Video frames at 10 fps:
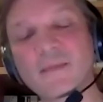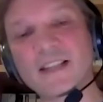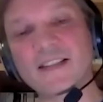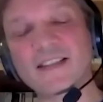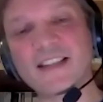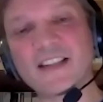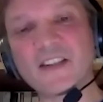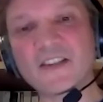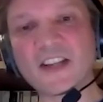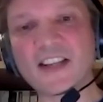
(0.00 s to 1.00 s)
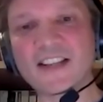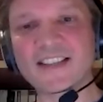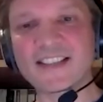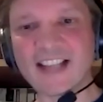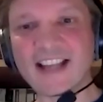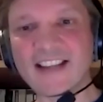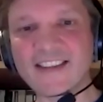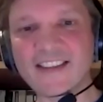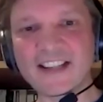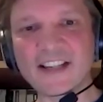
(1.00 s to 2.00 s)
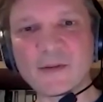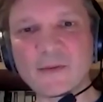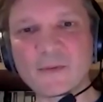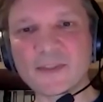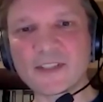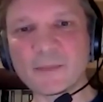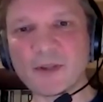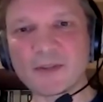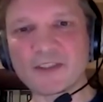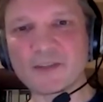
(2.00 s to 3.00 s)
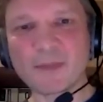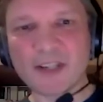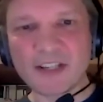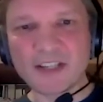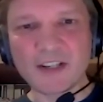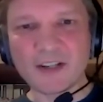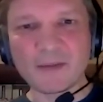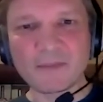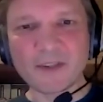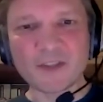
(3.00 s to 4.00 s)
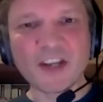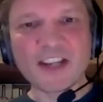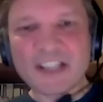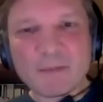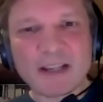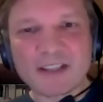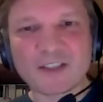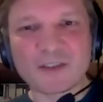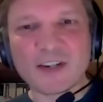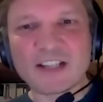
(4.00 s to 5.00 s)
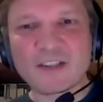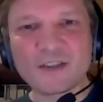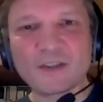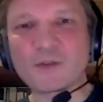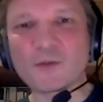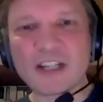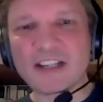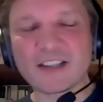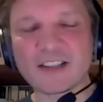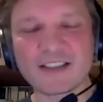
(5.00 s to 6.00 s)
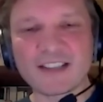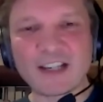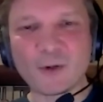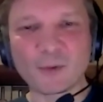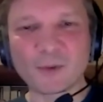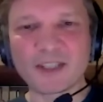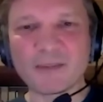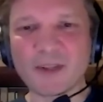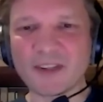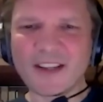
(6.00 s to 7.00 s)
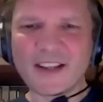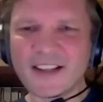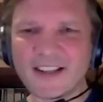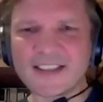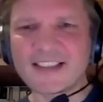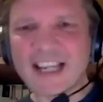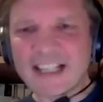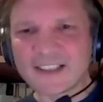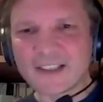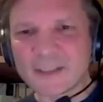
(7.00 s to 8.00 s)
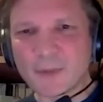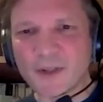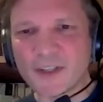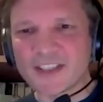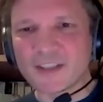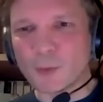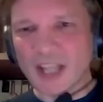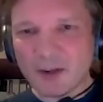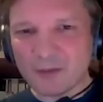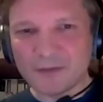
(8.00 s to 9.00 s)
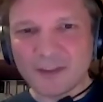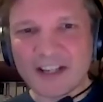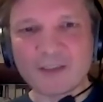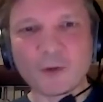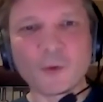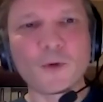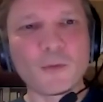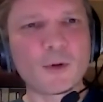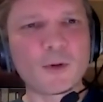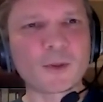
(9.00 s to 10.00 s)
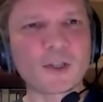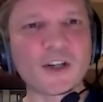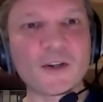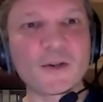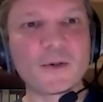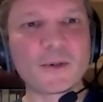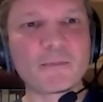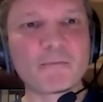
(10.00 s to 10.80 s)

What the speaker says: I mean, Hergé has said that he was supposed to be a shady Mediterranean Greek, and he called him a stateless person without faith or moral code.